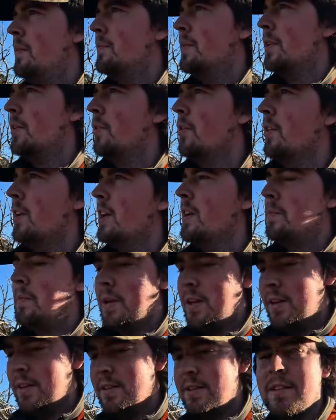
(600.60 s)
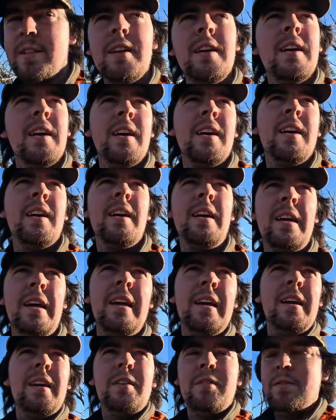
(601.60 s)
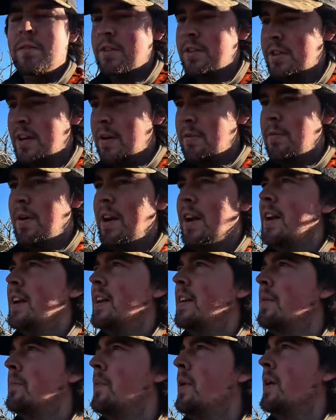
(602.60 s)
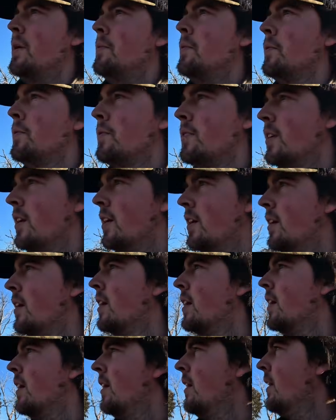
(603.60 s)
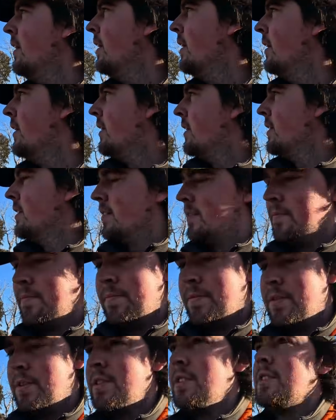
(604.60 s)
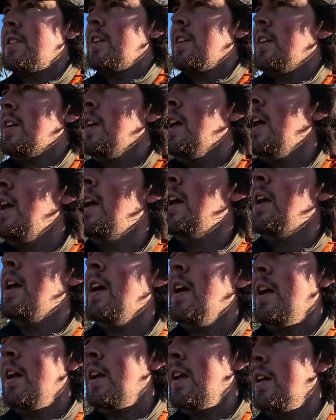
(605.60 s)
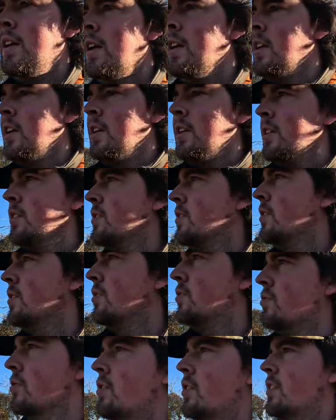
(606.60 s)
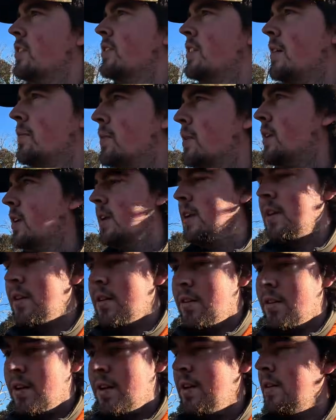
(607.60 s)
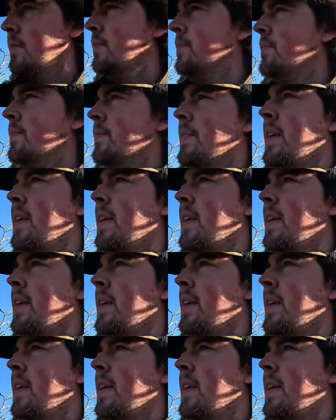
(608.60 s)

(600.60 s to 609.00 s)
the creek because we just kept running into people. So just gonna try something here tonight, and